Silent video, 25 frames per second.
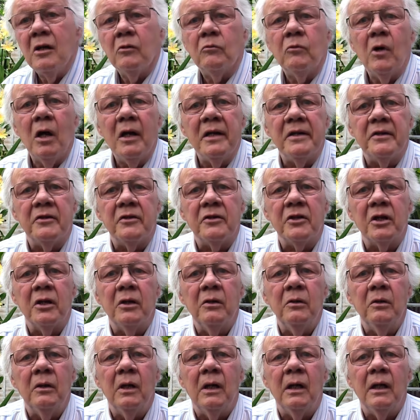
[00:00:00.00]
Right,
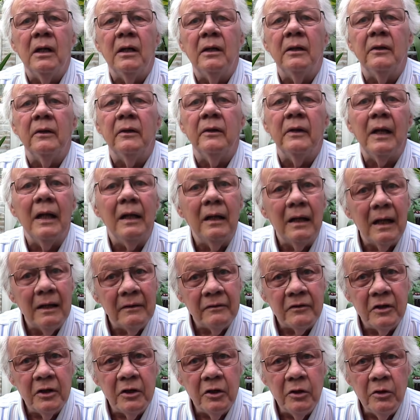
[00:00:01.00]
so that'll
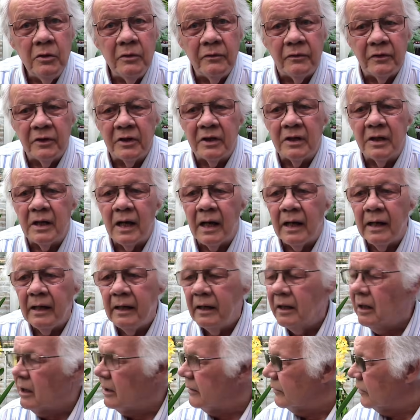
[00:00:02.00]
have to do for
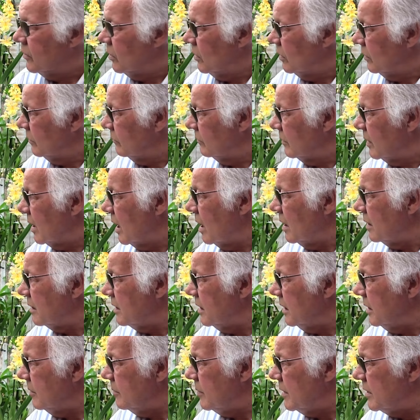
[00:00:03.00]
today. I've got
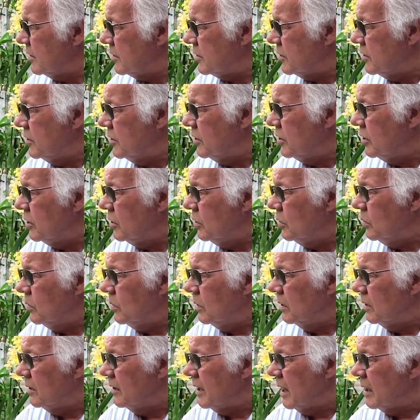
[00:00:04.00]
gardening bits to
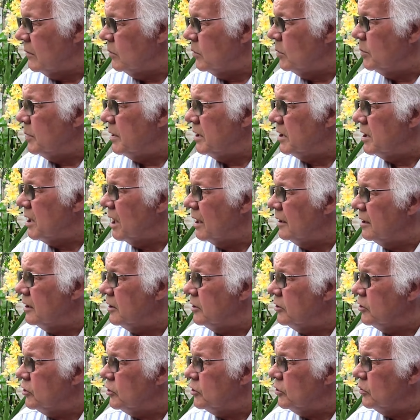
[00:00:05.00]
do. They will be done
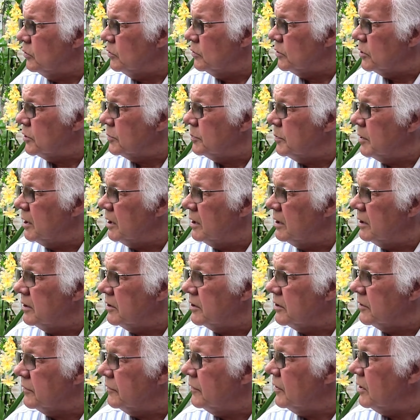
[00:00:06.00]
in short
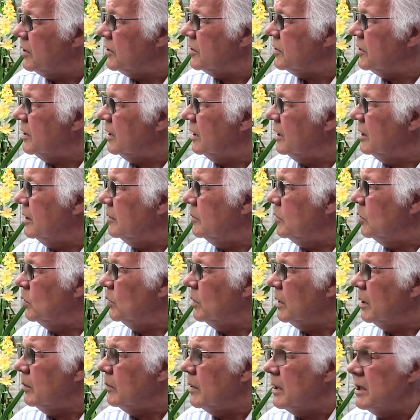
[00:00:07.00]
spurts, first thing in the
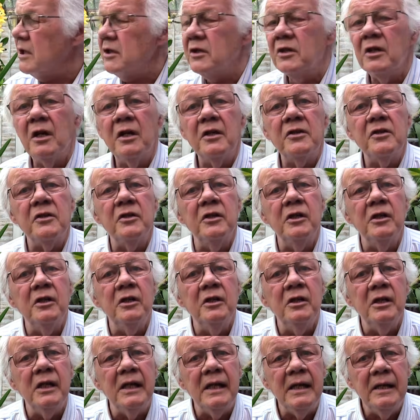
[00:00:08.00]
morning when it's nice and
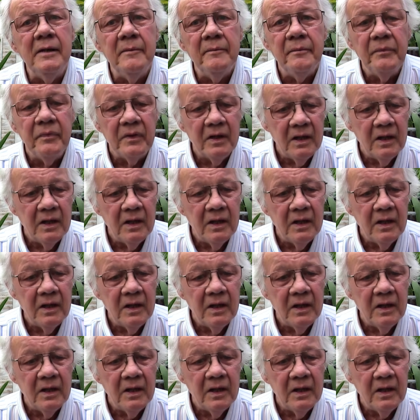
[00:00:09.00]
early.